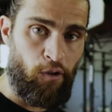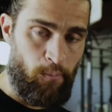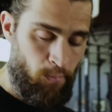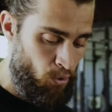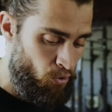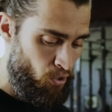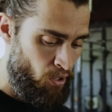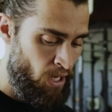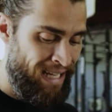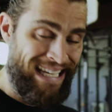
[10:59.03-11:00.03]

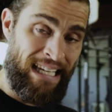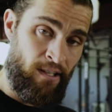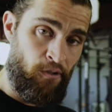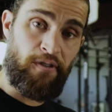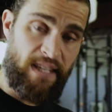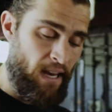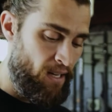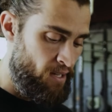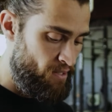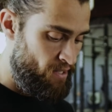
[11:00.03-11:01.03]
computer in your
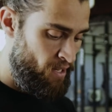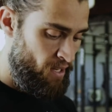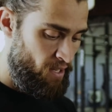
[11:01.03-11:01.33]
settings.